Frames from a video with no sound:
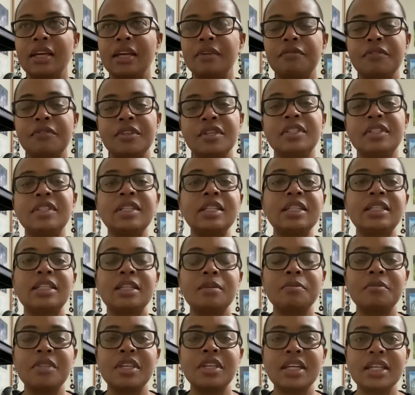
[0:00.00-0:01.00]
this is
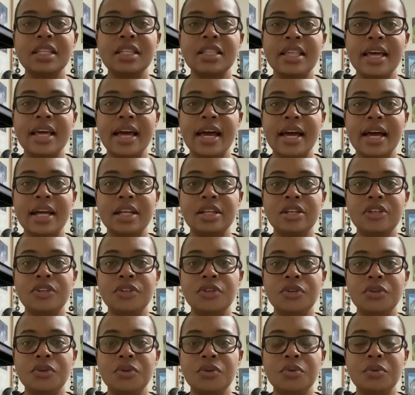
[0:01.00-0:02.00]
something that
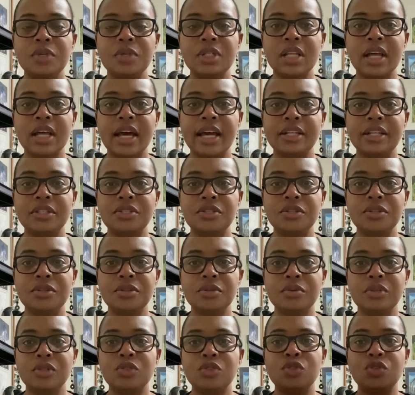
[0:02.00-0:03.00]
you would like
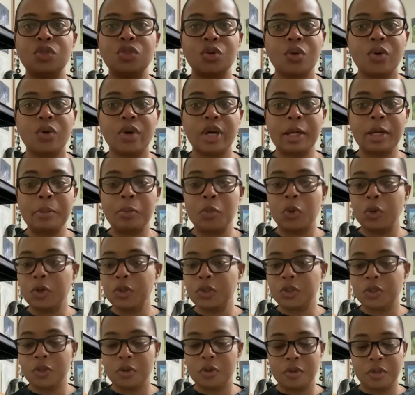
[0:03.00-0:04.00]
to enjoy more
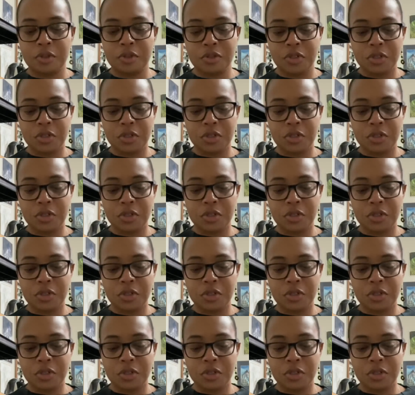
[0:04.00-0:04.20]
so than,